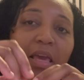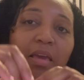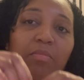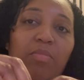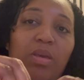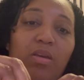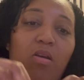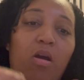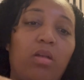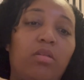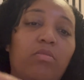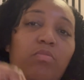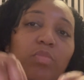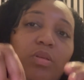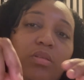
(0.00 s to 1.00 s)
Imi kind
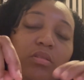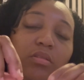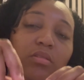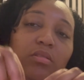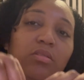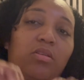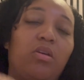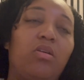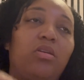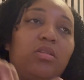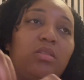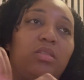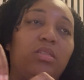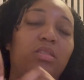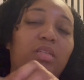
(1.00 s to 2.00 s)
of missed
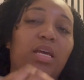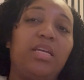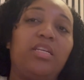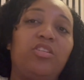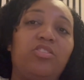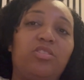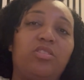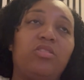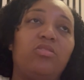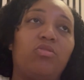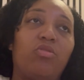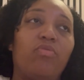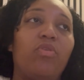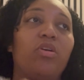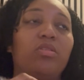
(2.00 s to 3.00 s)
certain stages
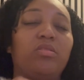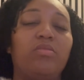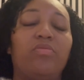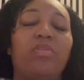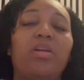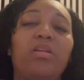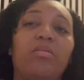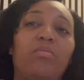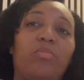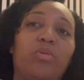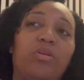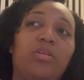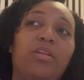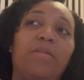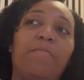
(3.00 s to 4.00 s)
of her
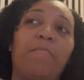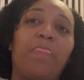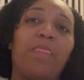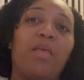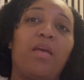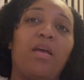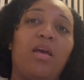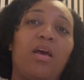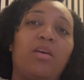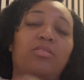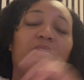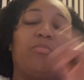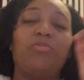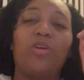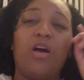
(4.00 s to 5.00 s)
development,
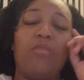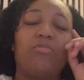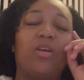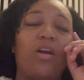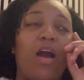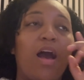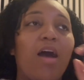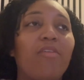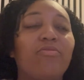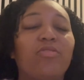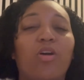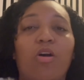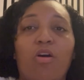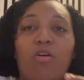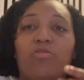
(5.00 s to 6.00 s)
sometimes like I have to
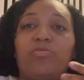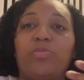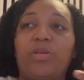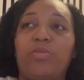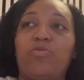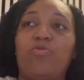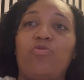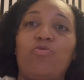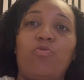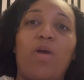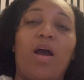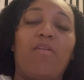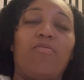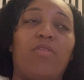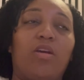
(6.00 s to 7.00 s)
ask people who
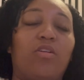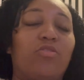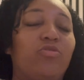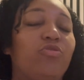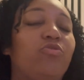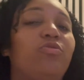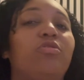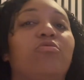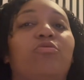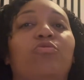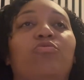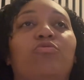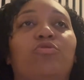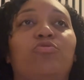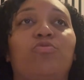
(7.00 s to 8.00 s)
have like a 2-year-old
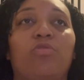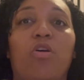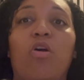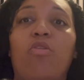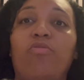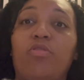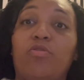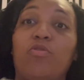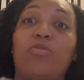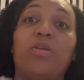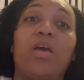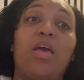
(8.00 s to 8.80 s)
or a 2.5-year-old,